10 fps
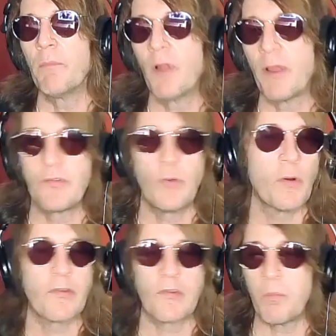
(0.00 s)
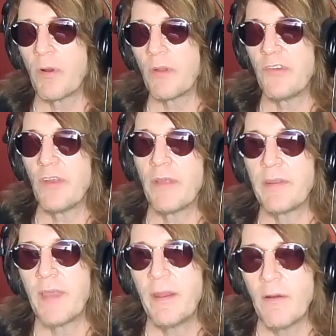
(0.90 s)
plus tour support, shit
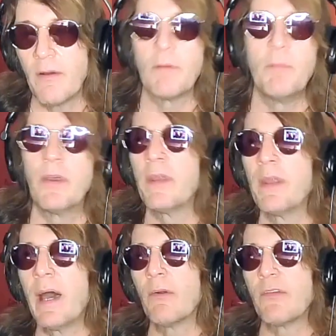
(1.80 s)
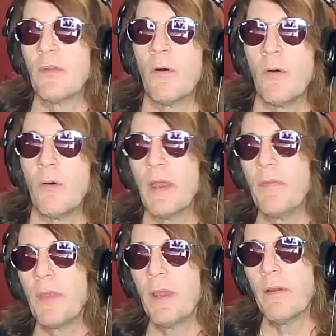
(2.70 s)
like that. You're over $1 million in the hole right
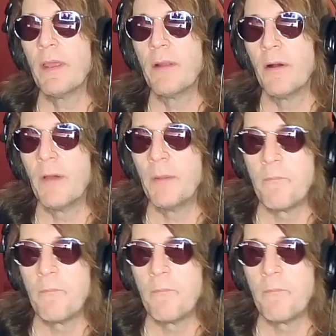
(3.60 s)
there, and